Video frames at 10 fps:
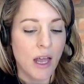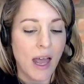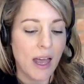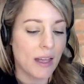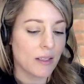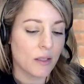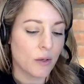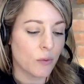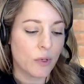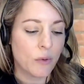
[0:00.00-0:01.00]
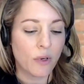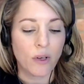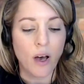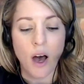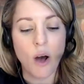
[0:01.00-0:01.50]
And we
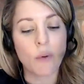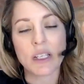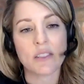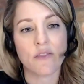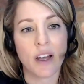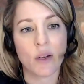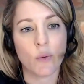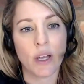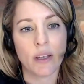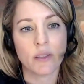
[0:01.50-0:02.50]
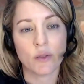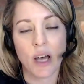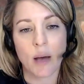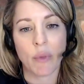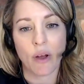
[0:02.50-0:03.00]
will always find a way to
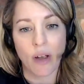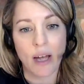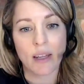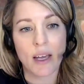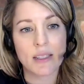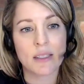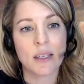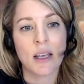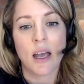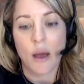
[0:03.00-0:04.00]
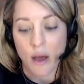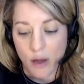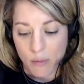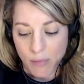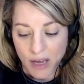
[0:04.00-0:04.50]
help our allies.
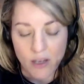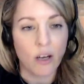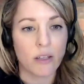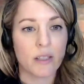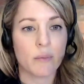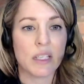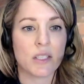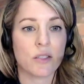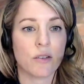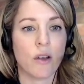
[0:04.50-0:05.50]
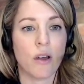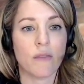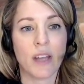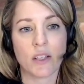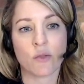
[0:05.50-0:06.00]
Uh, my colleague, Minister
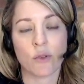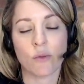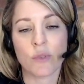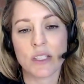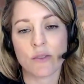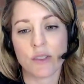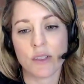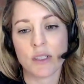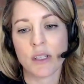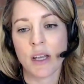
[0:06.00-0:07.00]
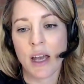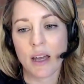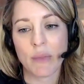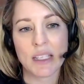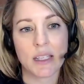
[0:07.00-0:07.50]
of Natural Resources,
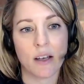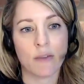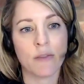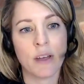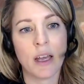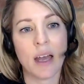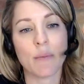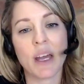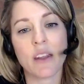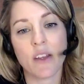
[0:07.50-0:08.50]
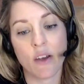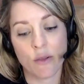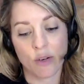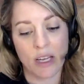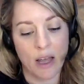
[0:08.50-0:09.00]
and myself and many
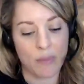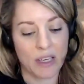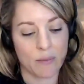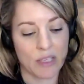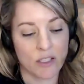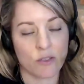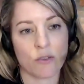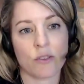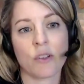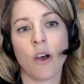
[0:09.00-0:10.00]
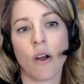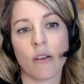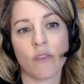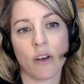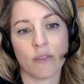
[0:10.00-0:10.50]
other cabinet ministers are
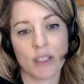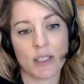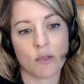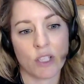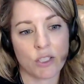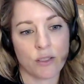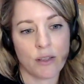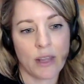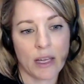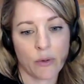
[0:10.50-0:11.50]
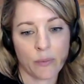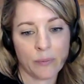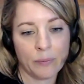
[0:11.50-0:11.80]
involved in this question. Thank you.